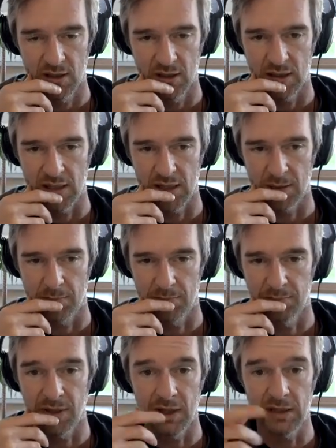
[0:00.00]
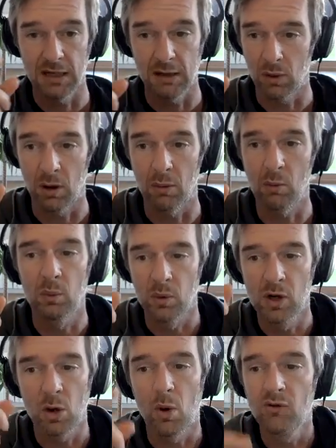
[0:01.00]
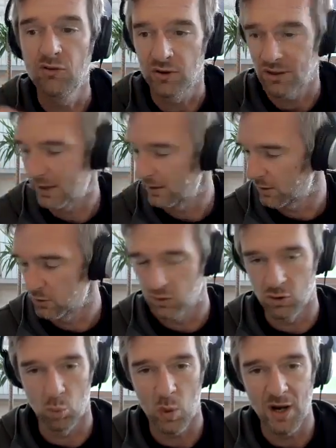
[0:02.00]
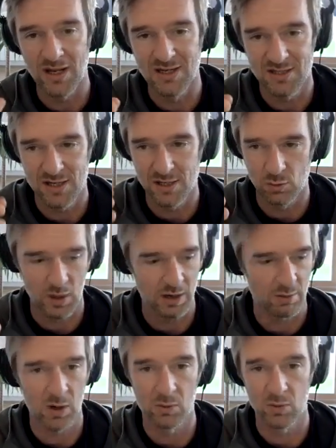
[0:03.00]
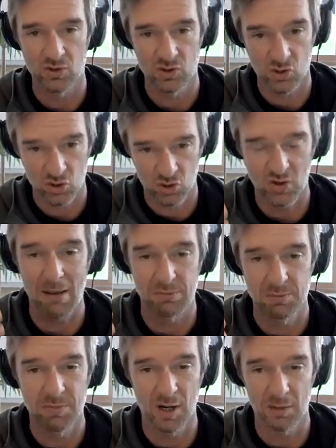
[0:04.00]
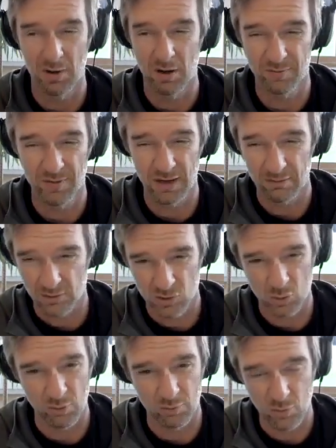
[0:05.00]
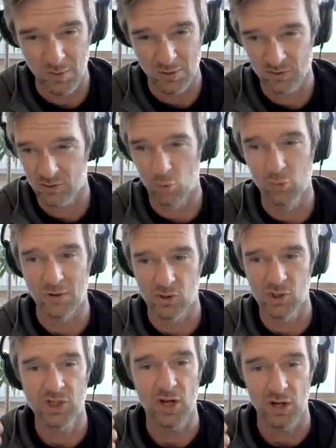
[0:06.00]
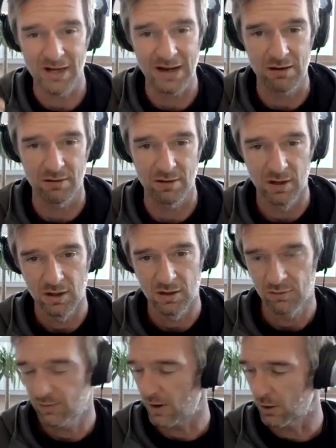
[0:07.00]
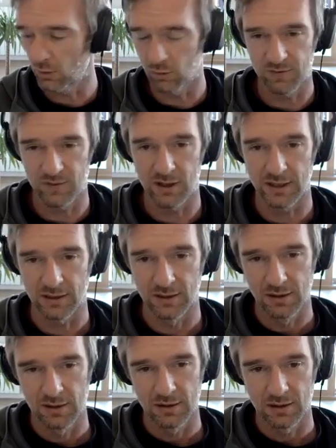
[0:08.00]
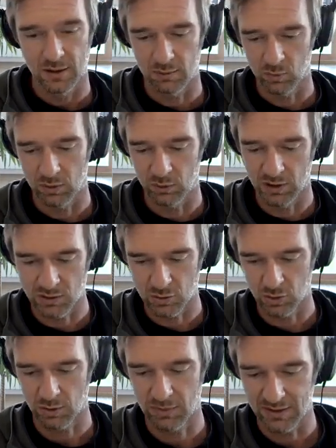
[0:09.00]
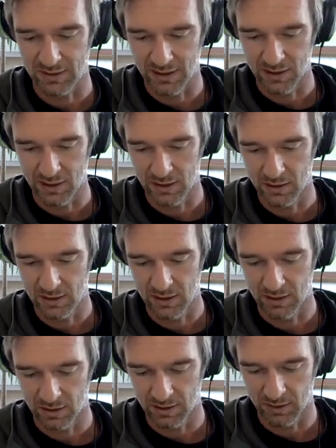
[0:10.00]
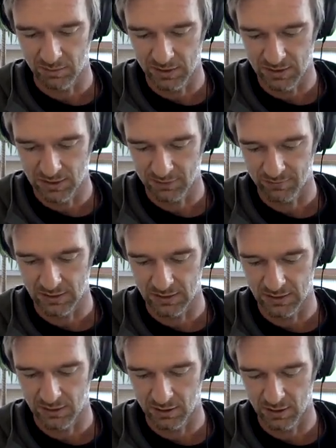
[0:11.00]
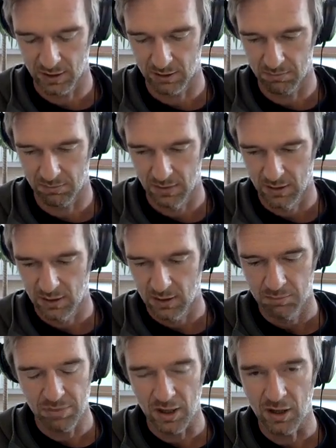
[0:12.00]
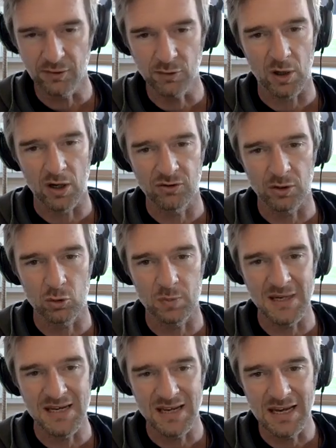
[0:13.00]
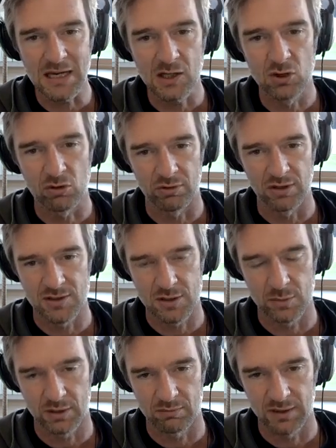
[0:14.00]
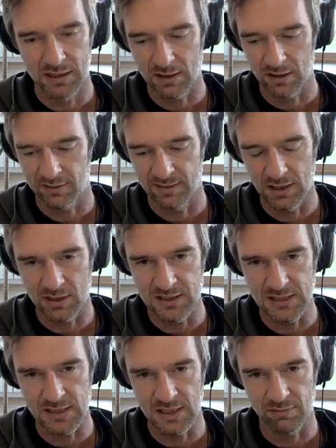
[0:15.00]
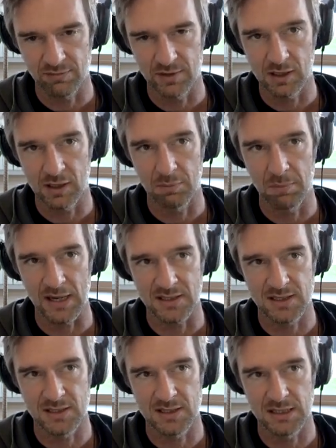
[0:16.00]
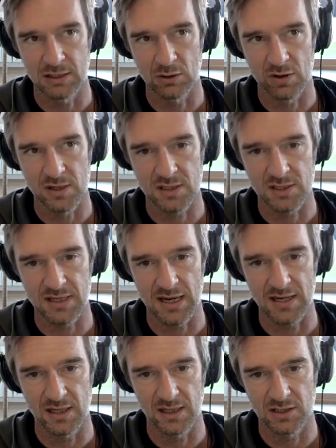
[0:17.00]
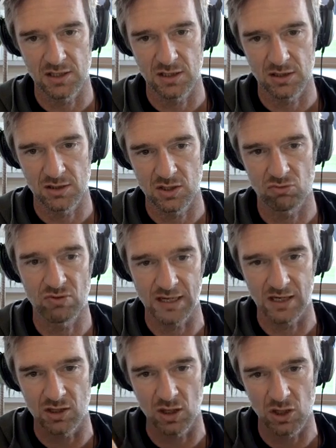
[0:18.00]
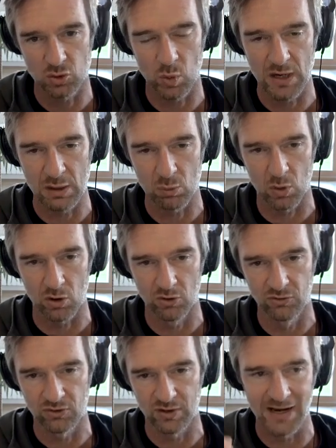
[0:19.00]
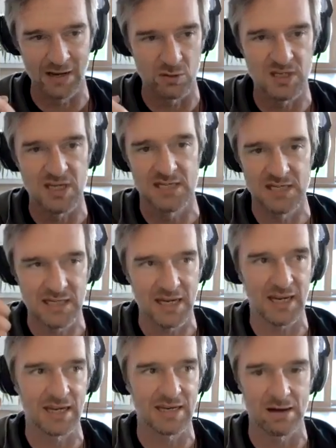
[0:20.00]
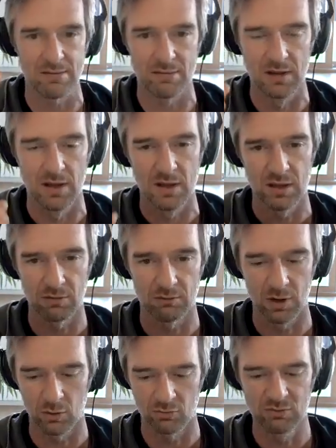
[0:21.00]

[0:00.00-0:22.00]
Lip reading: But yeah, we'll go on to that. The one incident where I was trapped by my fear and sort of almost shut down, fight or flight. We can talk about that in a bit, definitely. But otherwise, I would have been ignorant to it. Really, I think I didn't have the capacity or understanding to recognize when it was, and it was easy to kick it down the road.